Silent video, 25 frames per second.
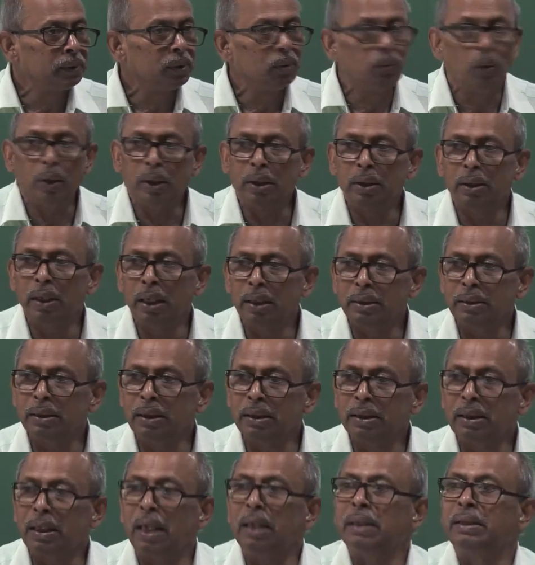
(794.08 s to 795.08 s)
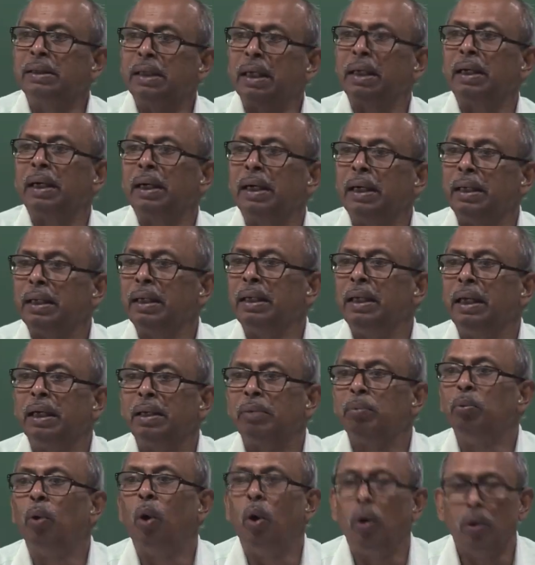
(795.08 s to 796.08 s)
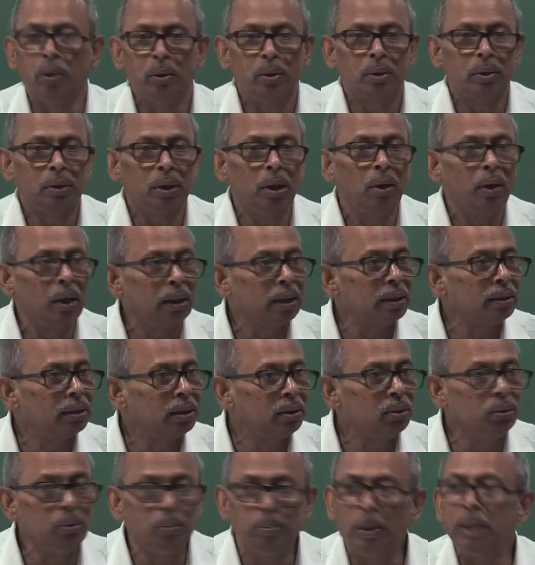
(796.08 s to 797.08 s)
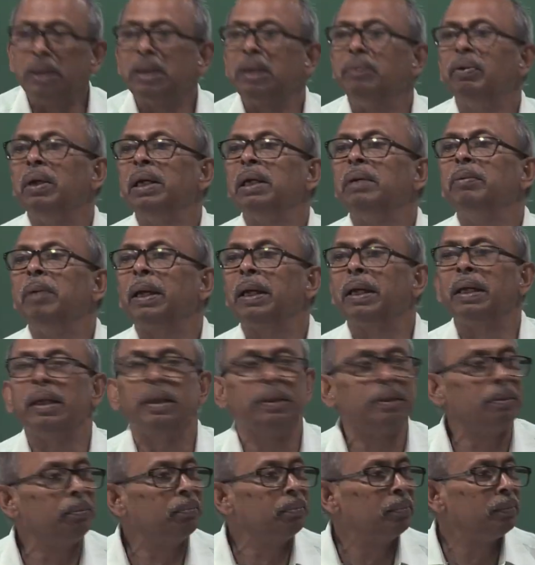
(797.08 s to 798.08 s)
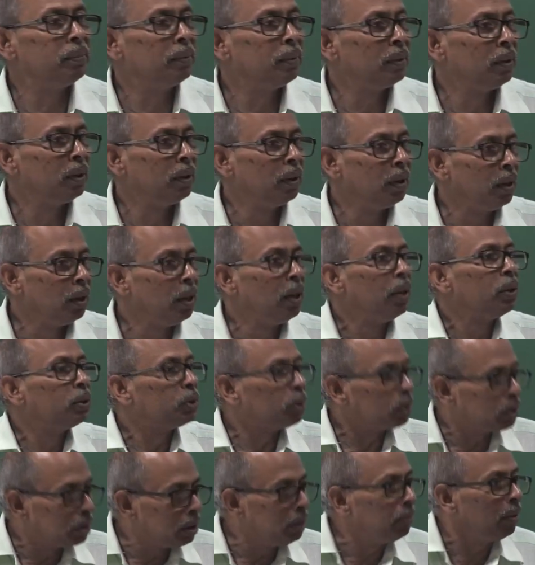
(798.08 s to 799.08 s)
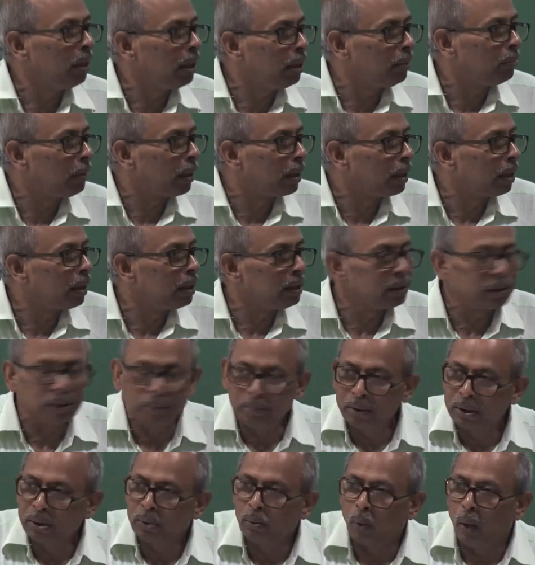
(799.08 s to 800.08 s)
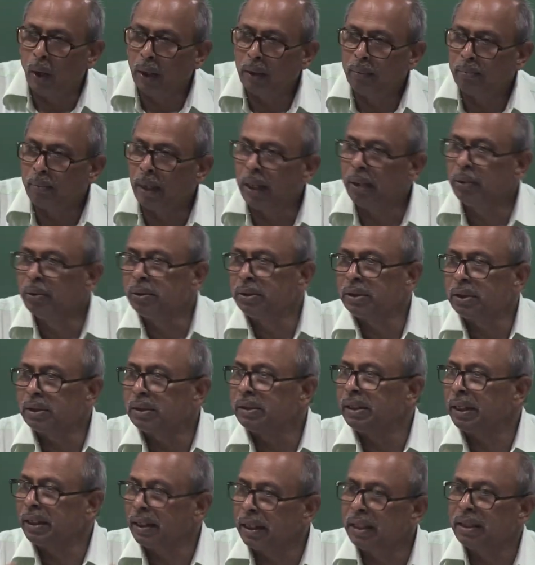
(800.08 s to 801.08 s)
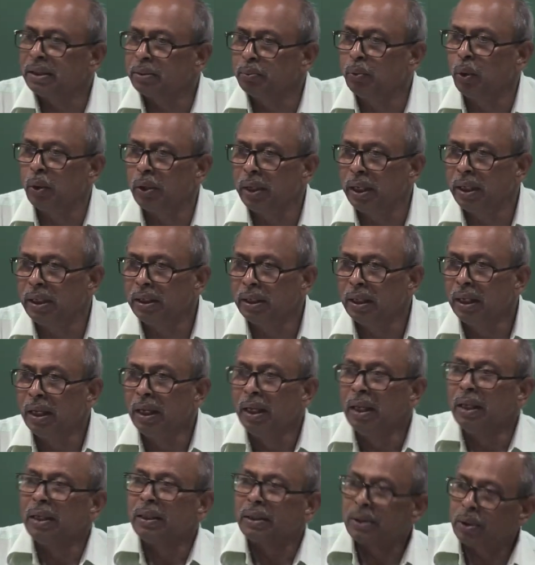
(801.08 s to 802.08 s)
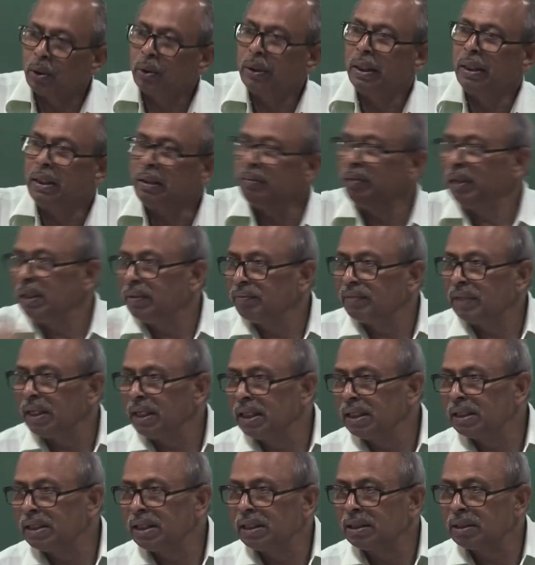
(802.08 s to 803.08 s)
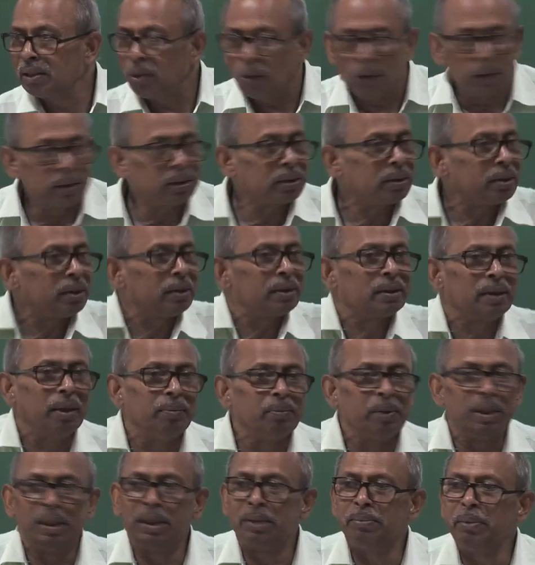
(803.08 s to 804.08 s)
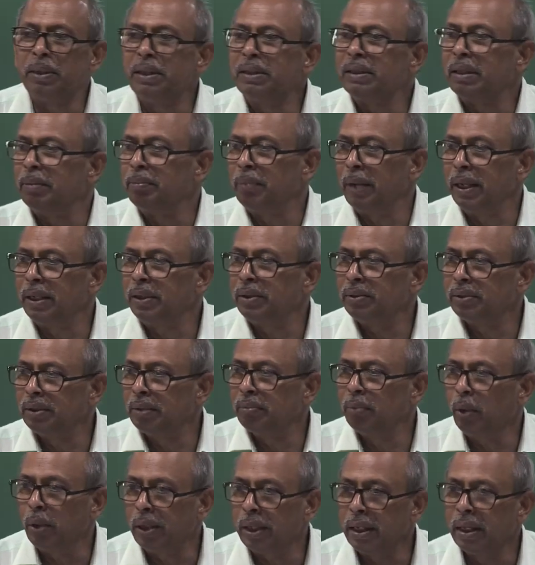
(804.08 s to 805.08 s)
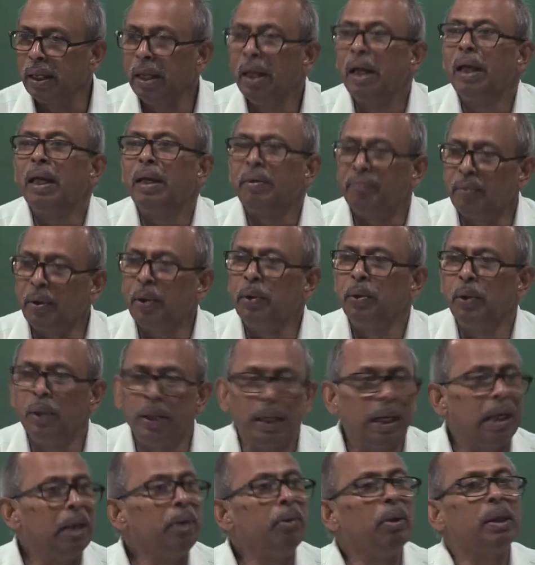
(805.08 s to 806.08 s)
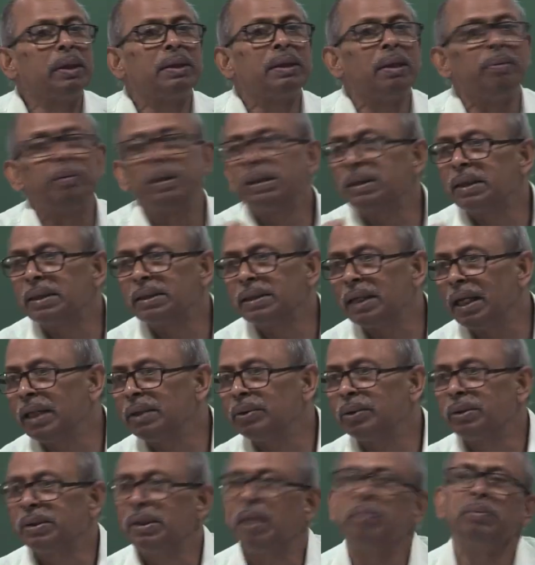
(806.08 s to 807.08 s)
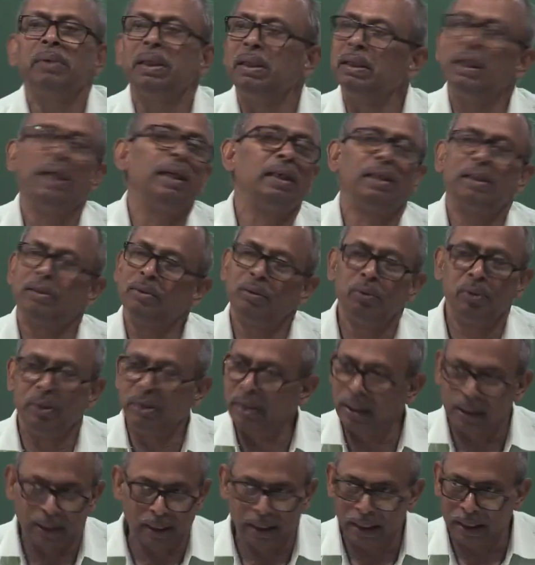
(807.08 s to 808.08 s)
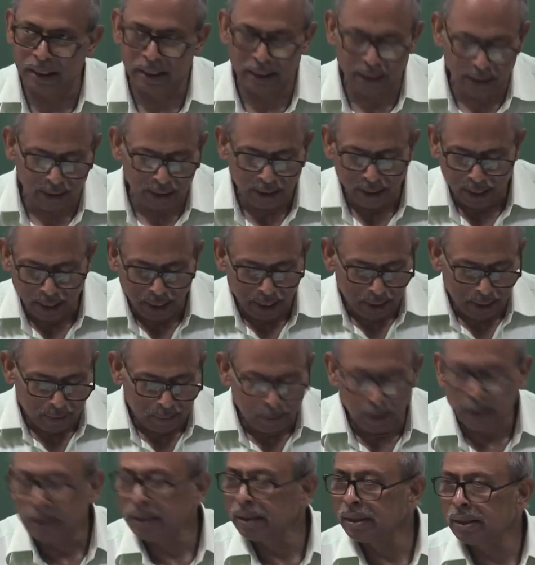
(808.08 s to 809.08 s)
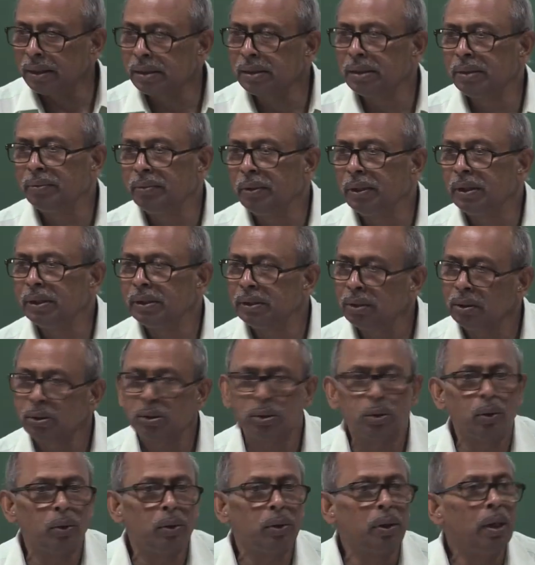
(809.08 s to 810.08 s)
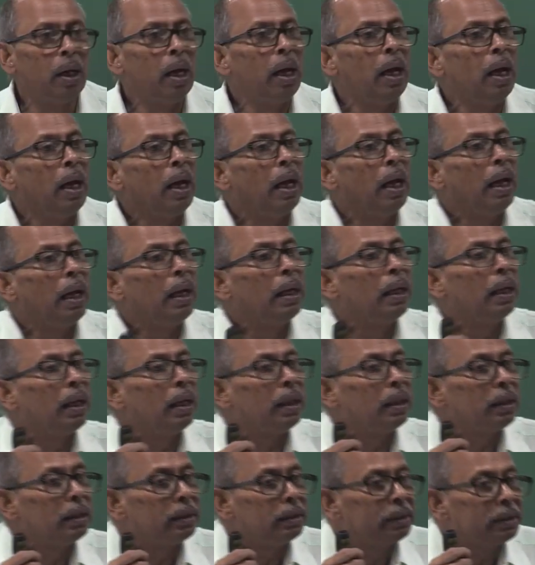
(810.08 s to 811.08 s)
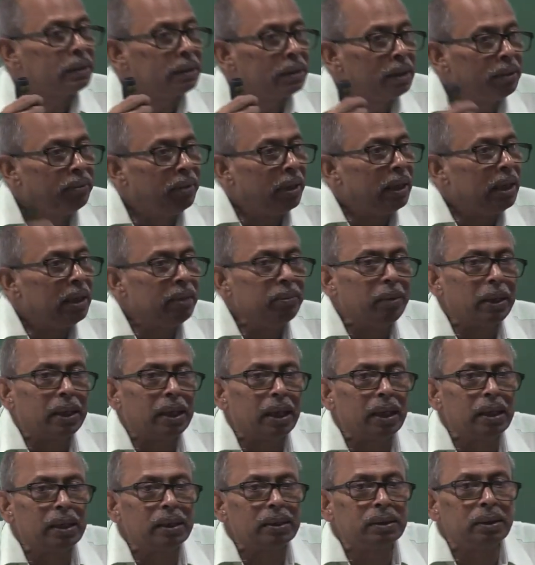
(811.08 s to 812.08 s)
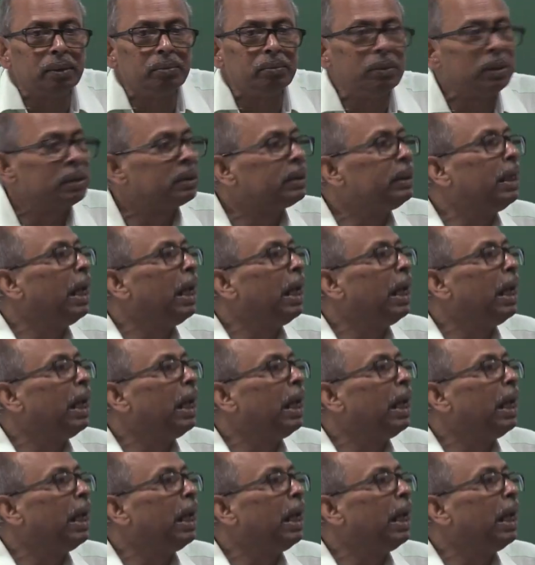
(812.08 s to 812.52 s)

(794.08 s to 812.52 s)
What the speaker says: What it does, it starts generating heat more. Now how does it do? By shivering mechanism. So shivering mechanism is one by which it generates more heat, so that even if the heat is lost, something is being supplied to the body. If you are doing anyway some exercise or something, that would generate heat, but so shivering mechanism is